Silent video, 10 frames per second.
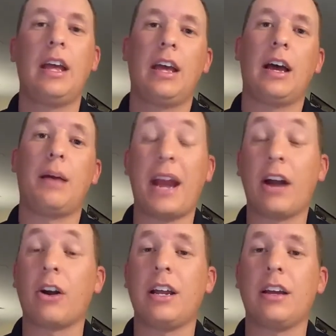
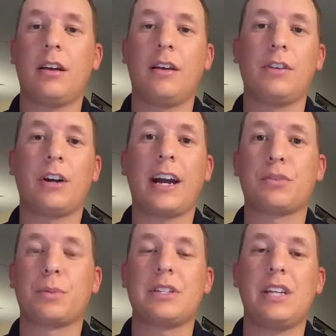area of your
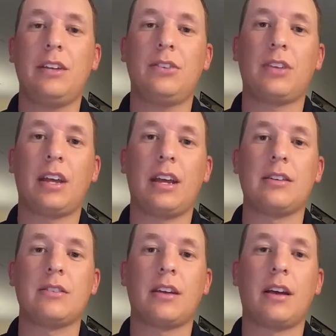expertise,
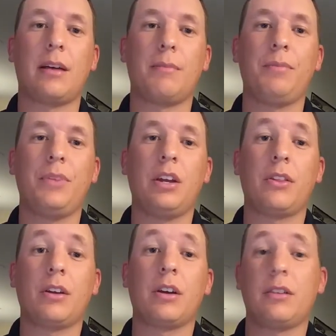and
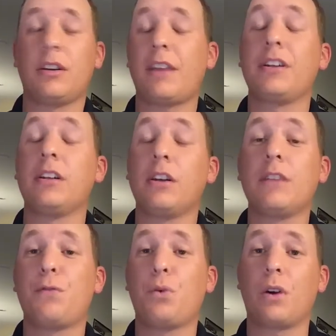they're definitely looking
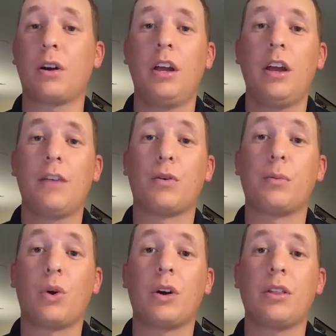for
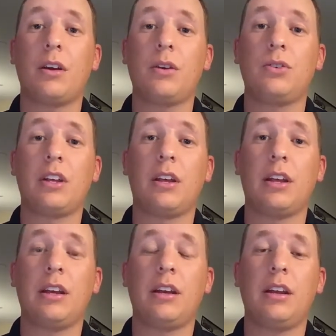more of those
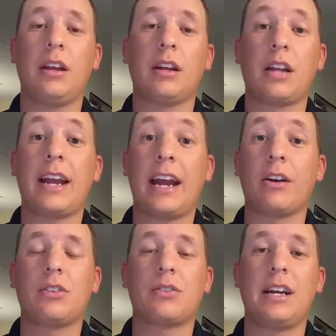in a lot of
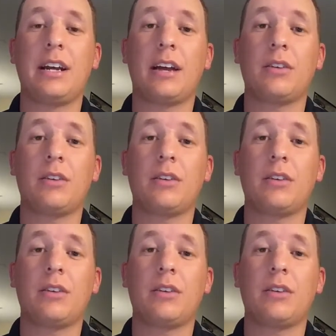areas right now.